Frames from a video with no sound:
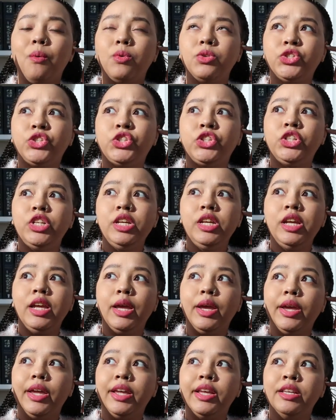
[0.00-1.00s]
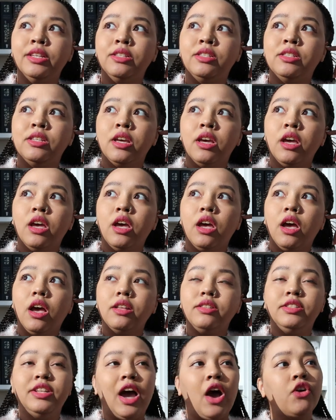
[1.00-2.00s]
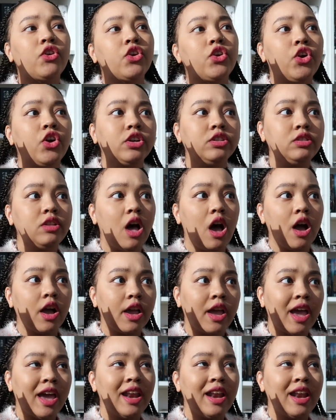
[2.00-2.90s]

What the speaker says: she is down on her luck,